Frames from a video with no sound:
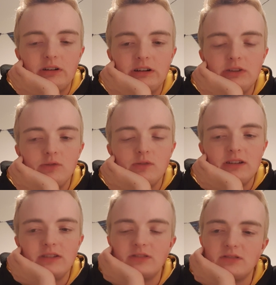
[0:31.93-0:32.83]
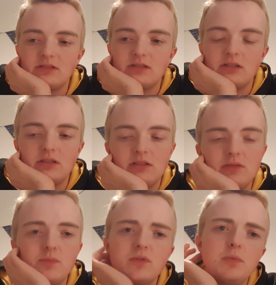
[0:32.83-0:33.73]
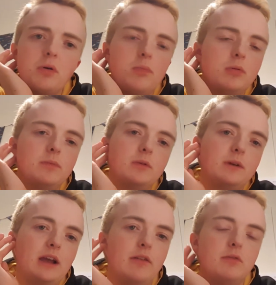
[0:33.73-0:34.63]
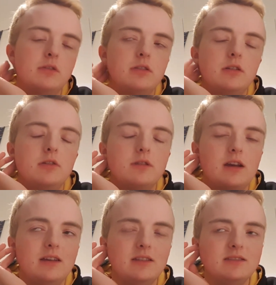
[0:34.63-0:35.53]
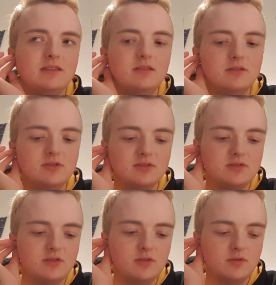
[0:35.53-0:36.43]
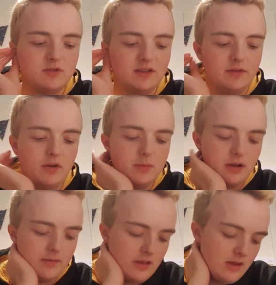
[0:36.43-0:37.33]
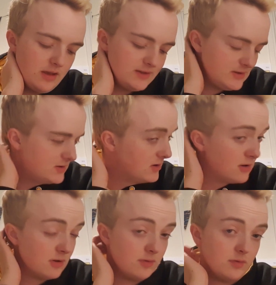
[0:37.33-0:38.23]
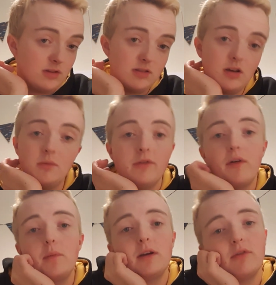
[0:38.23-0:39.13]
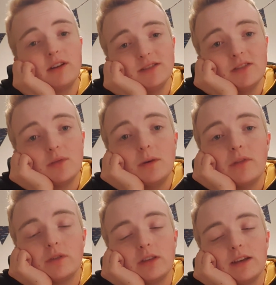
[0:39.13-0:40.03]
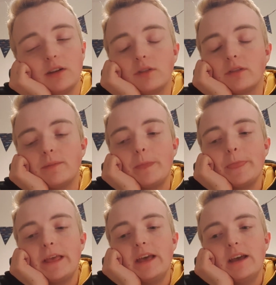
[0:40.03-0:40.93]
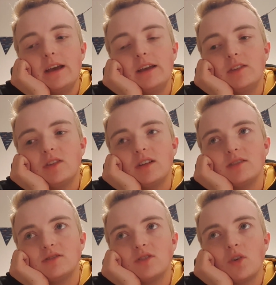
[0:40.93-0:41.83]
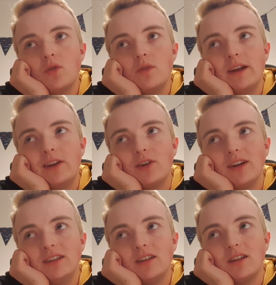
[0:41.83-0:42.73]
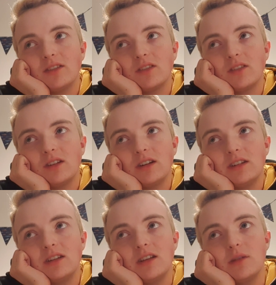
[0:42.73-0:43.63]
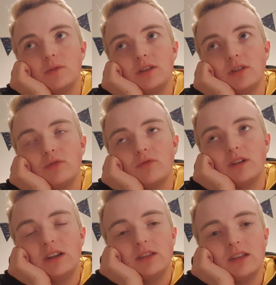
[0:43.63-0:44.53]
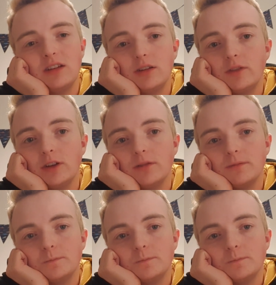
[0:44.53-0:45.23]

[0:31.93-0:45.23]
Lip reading: the problem that we have with the UK, and this isn't just to do with transphobia, this is to do with homophobia, racism, everything else, is that it's so ingrained in our society that we don't really think of it,